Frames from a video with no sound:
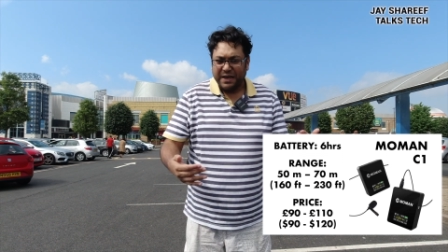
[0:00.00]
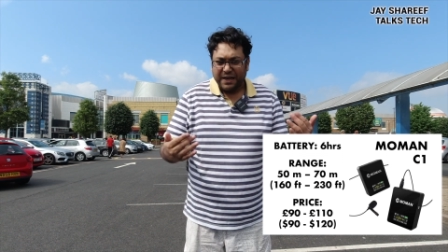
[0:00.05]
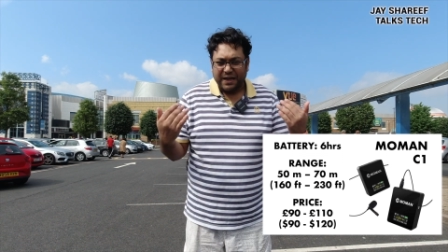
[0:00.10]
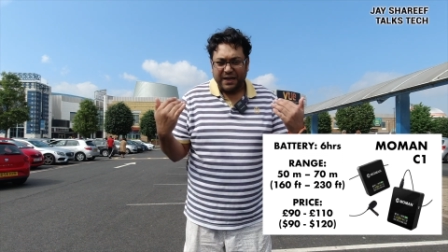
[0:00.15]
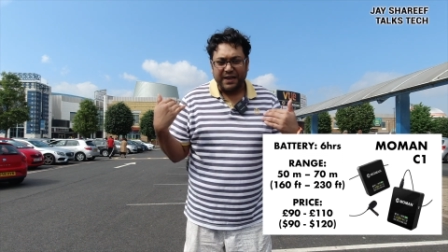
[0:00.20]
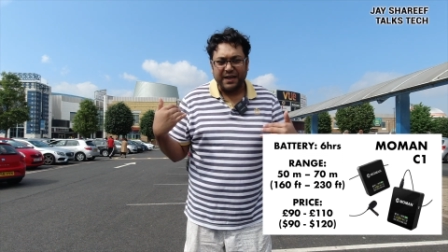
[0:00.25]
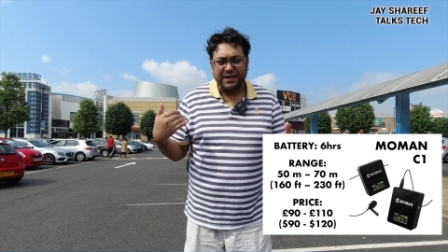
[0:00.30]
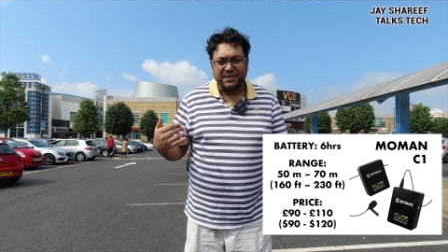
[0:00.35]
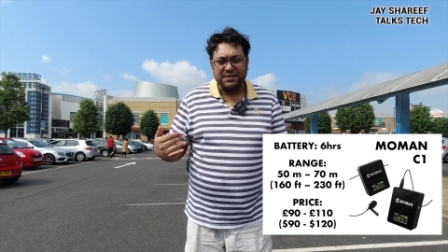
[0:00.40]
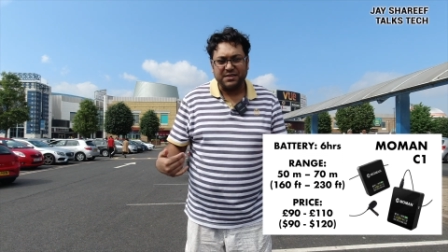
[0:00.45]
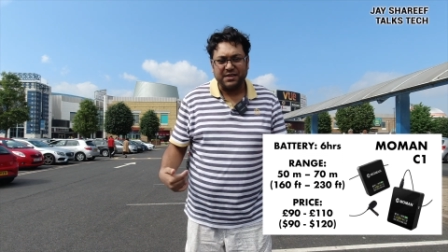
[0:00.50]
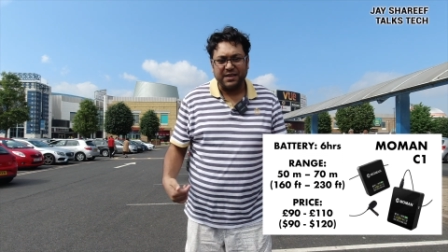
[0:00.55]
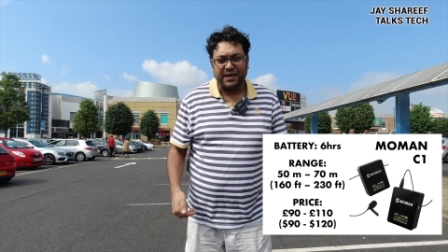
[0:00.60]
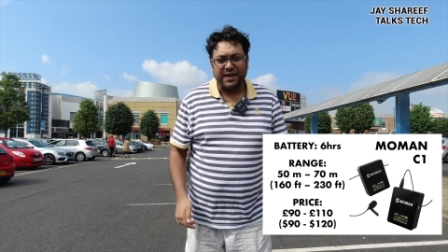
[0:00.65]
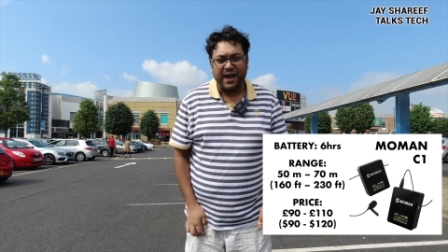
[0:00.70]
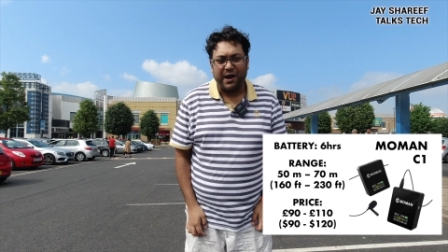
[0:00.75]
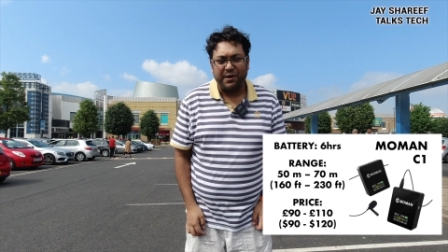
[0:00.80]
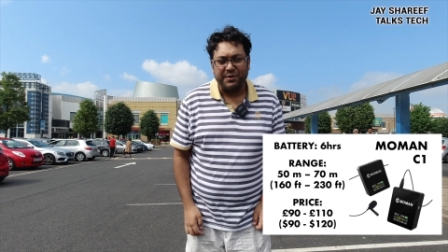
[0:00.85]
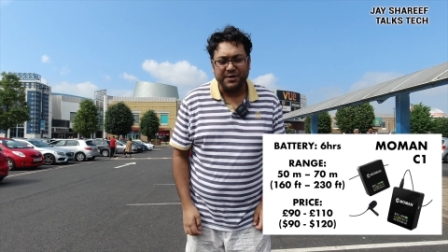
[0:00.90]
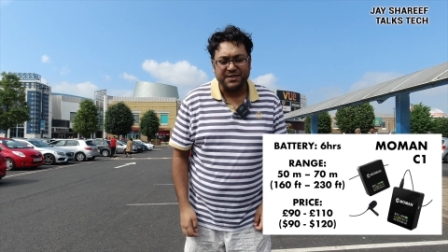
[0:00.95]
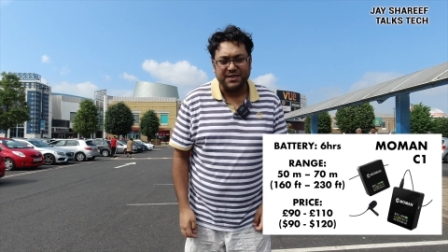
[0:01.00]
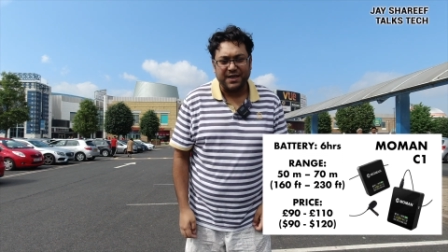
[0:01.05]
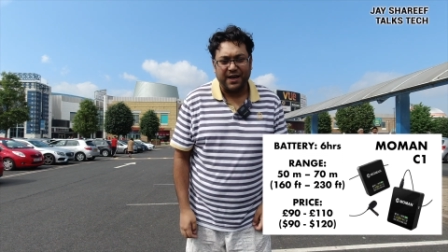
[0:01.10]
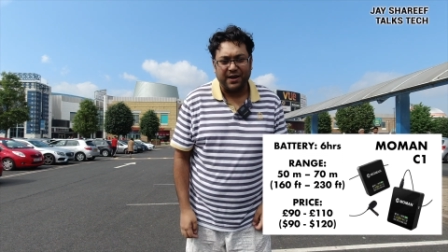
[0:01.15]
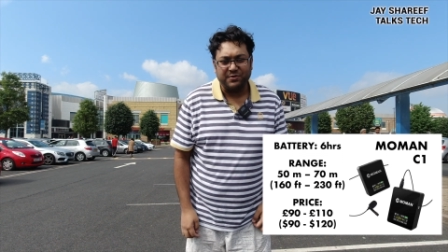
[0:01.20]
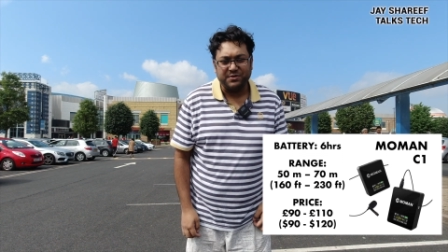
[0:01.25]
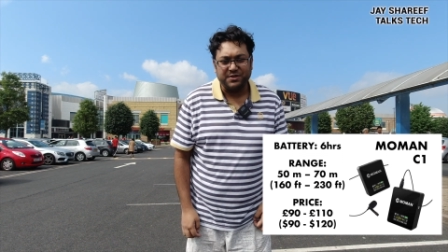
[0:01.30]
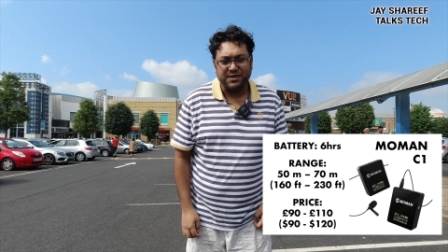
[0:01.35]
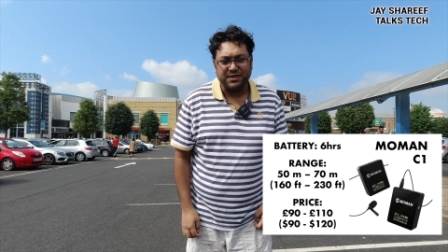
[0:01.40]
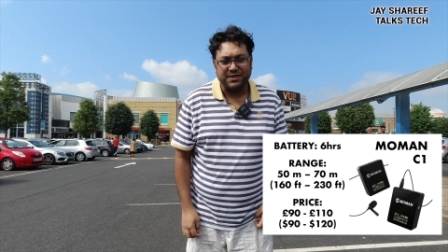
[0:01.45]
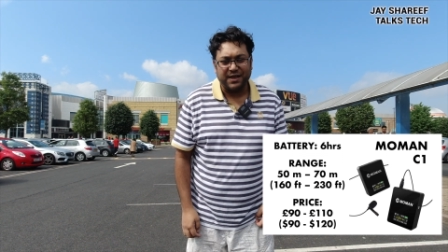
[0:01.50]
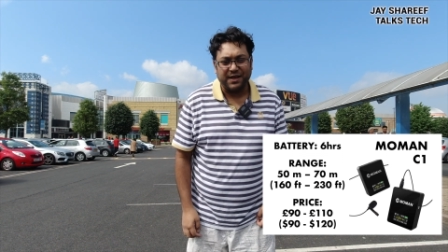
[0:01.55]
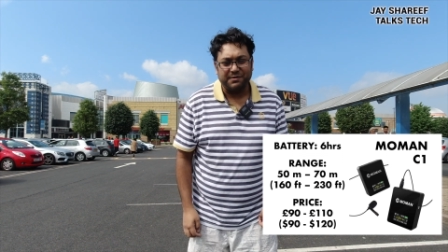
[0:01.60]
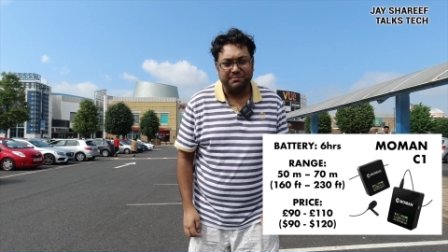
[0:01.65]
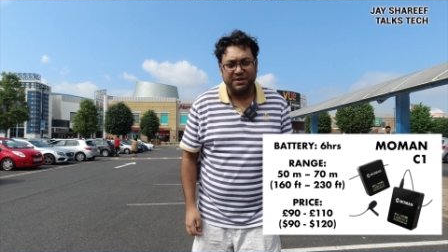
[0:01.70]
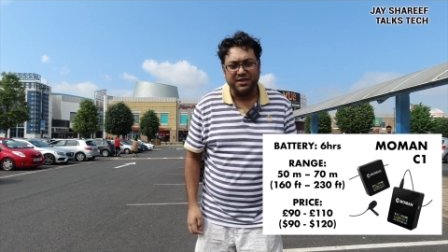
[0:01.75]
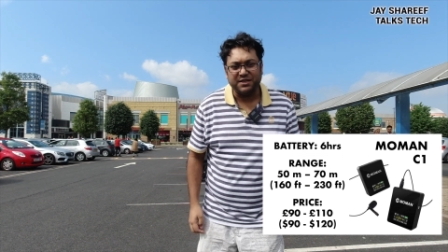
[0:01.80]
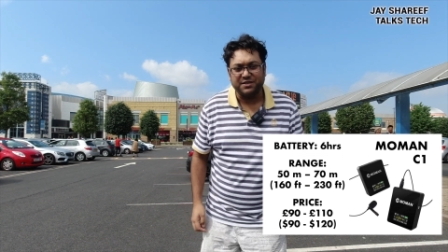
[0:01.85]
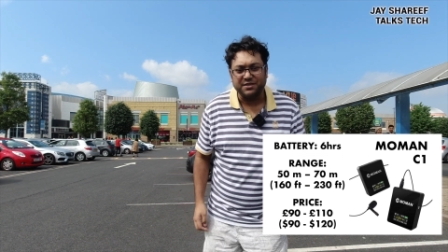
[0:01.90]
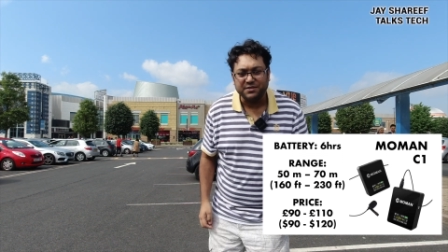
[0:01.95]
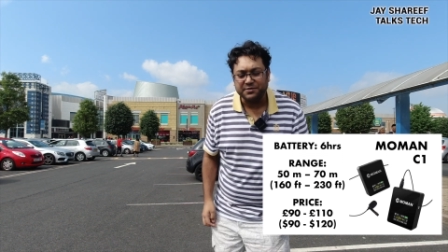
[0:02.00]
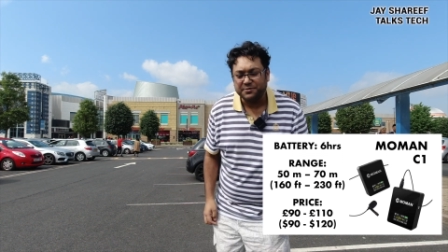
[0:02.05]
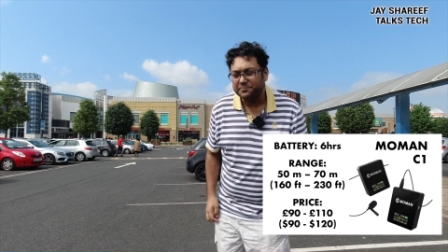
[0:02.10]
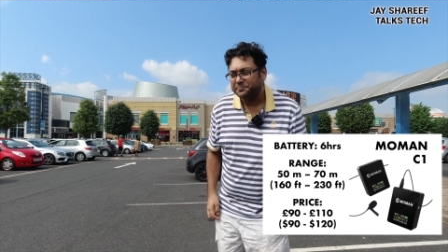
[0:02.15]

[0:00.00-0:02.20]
Let's see how it sounds at 10 meters.